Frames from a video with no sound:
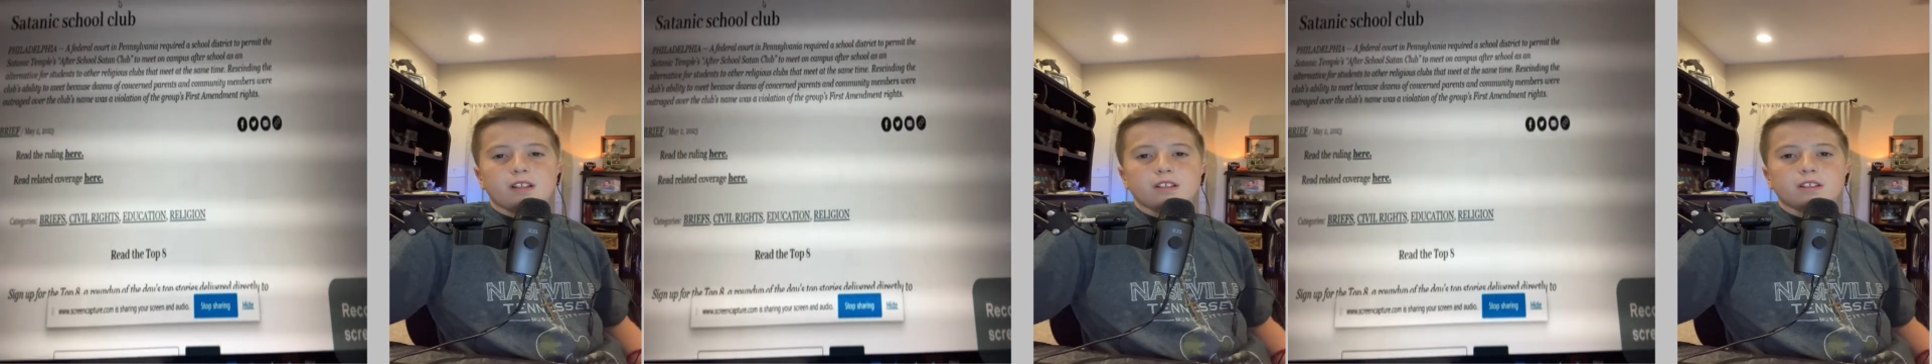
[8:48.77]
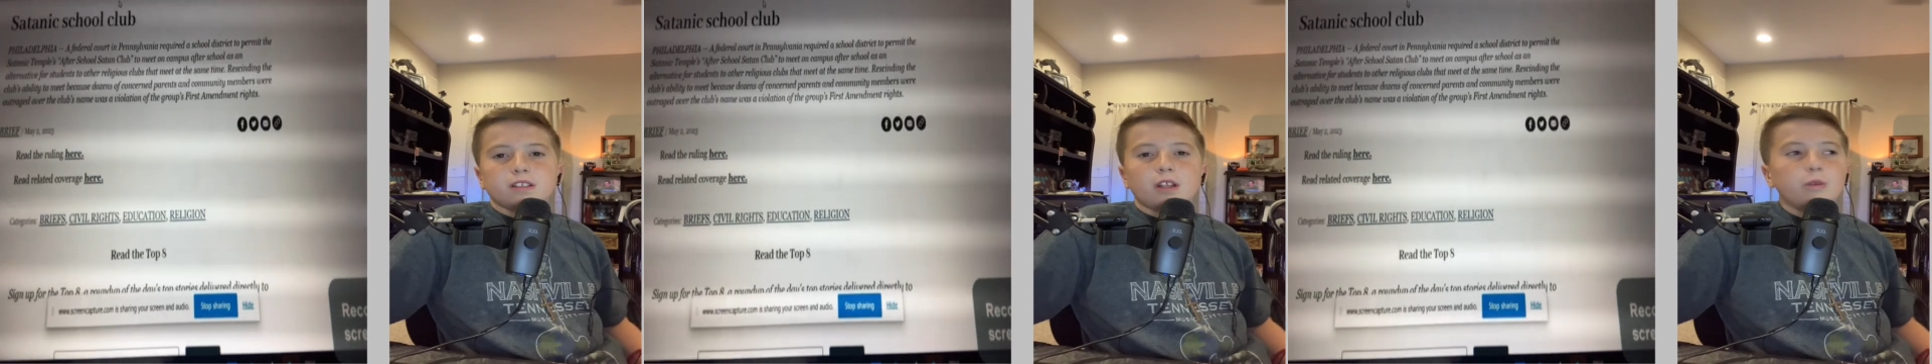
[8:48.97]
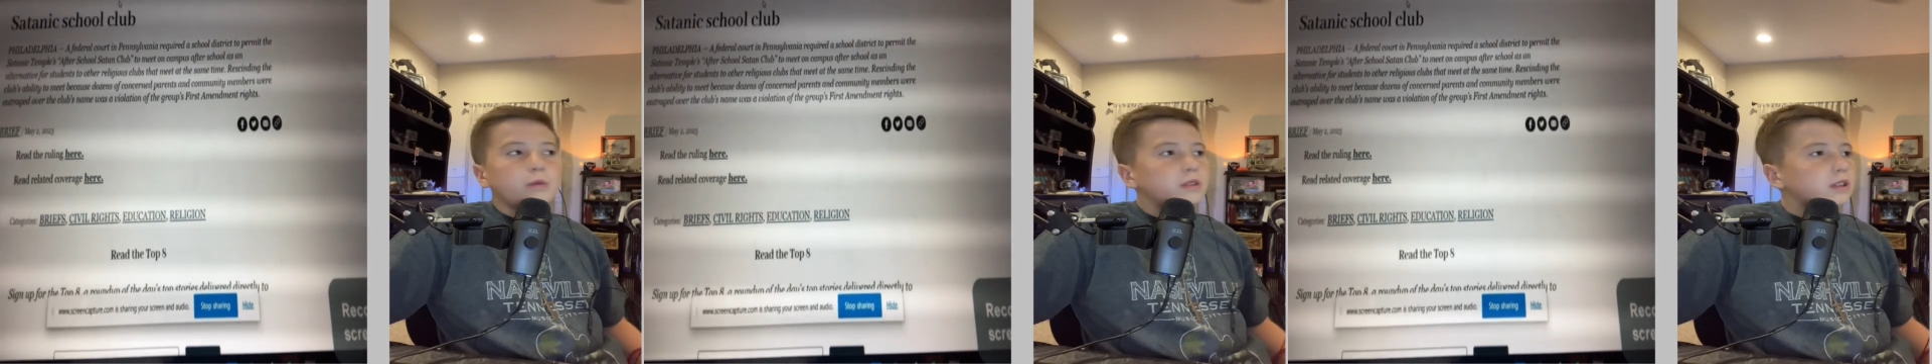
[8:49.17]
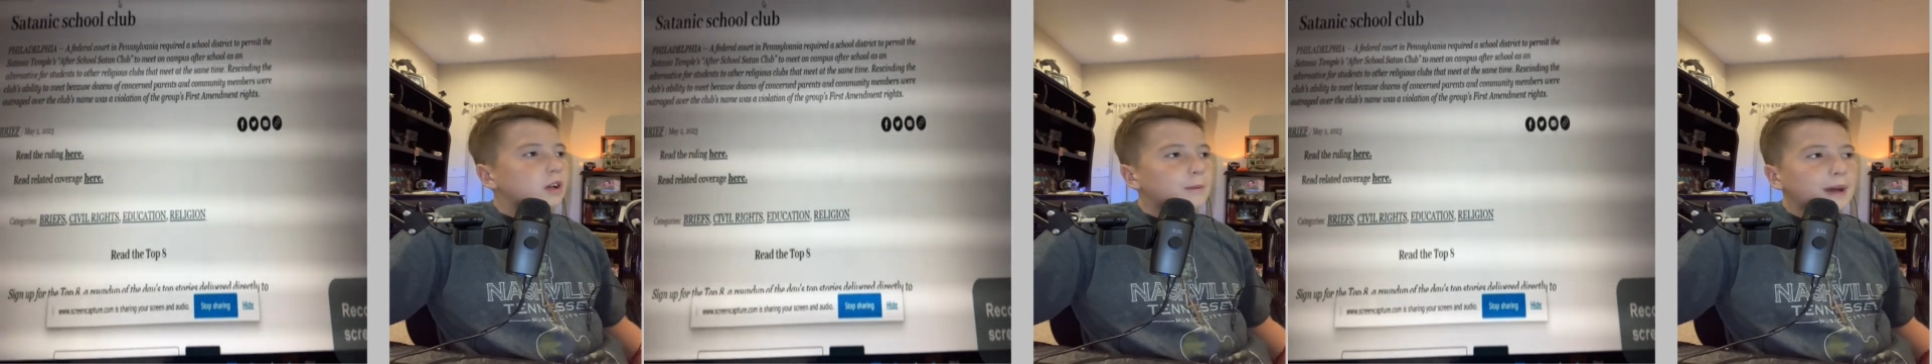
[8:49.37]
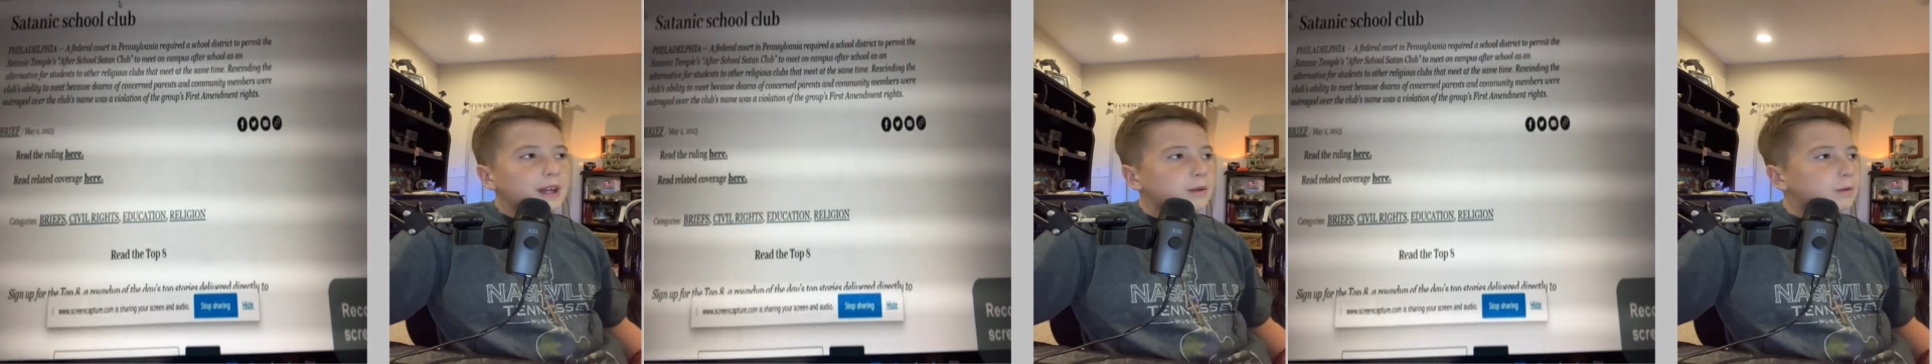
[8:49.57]
No,
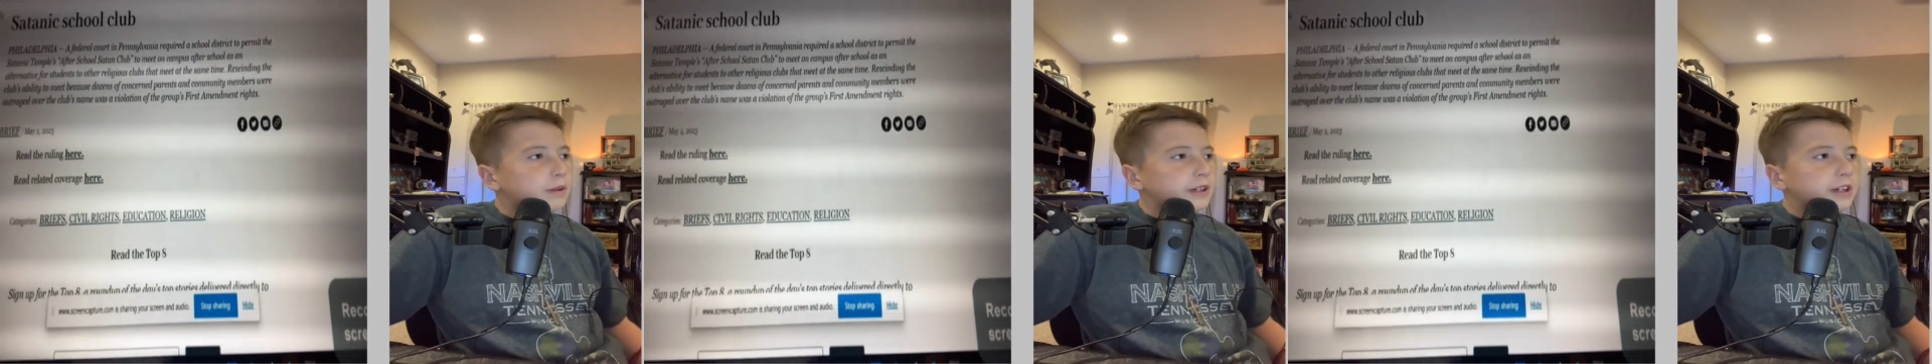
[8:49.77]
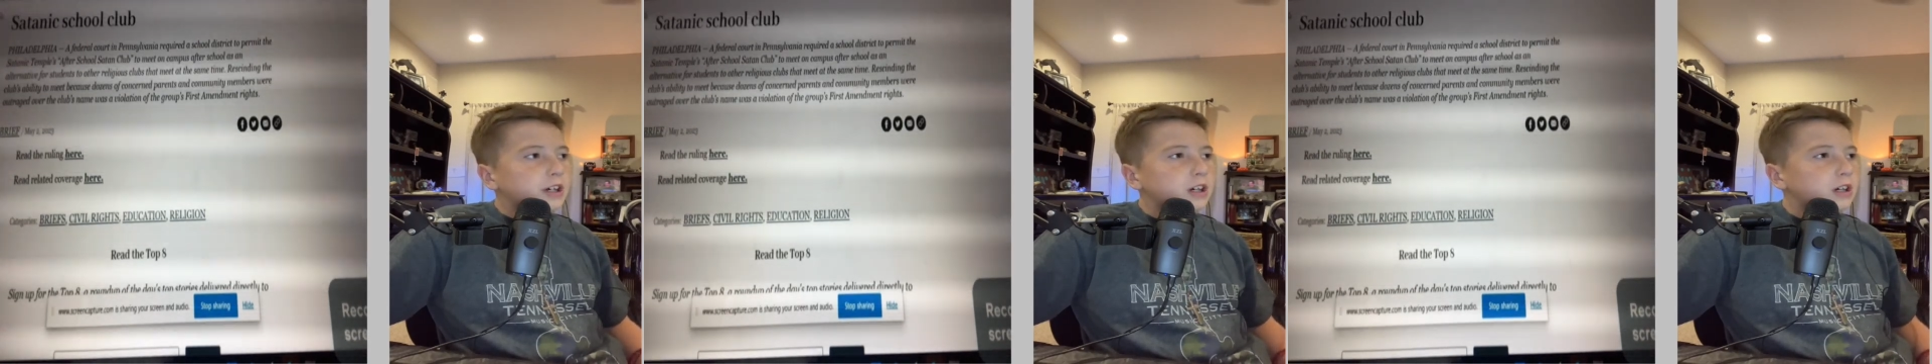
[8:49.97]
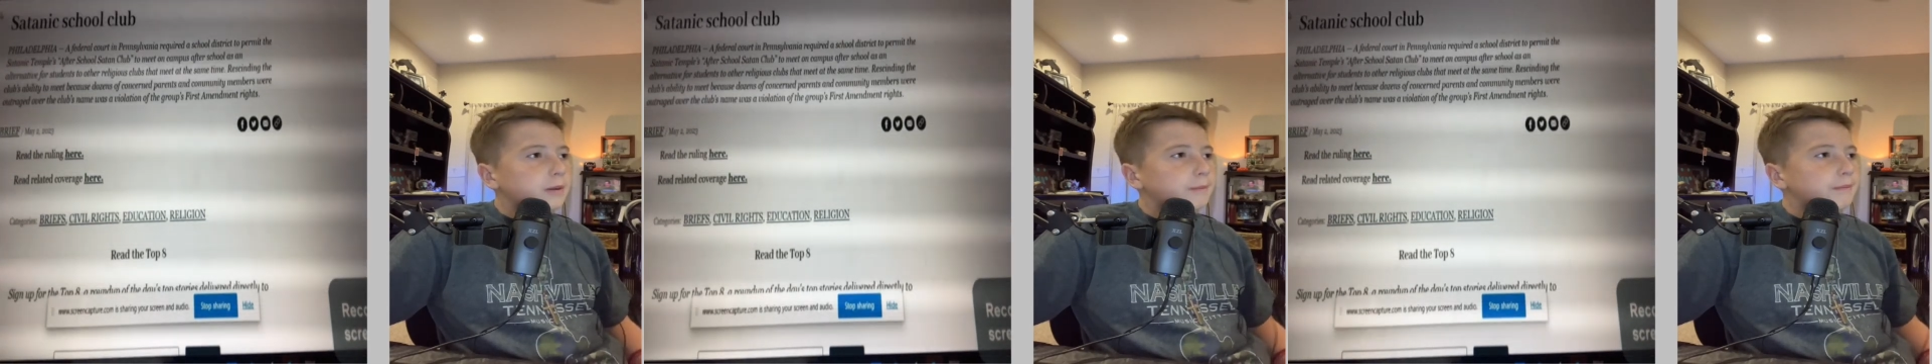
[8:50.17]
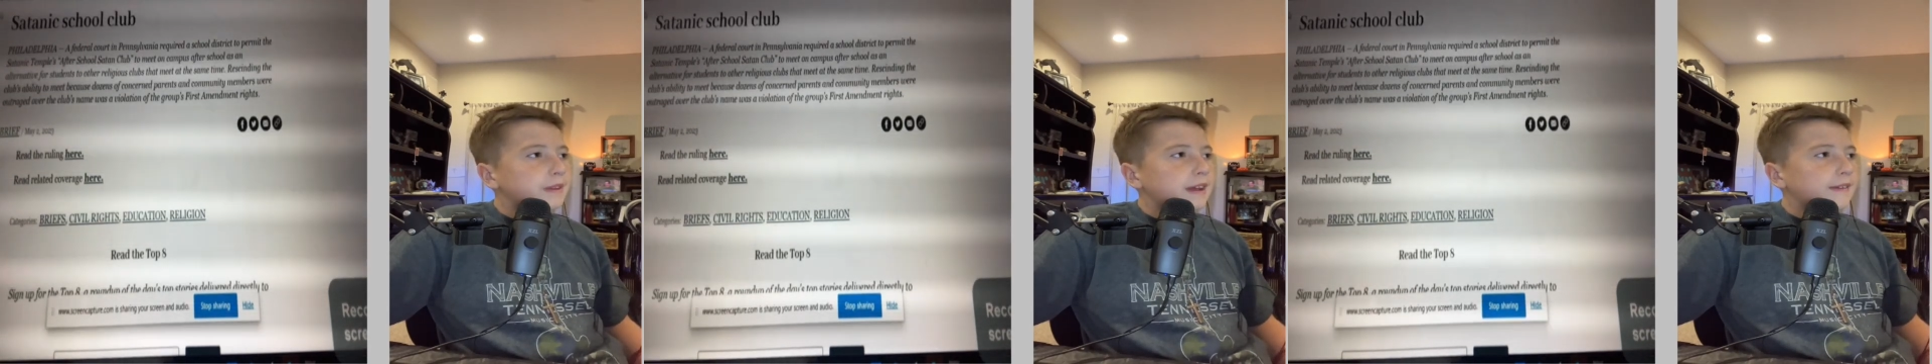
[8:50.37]
nobody want to come.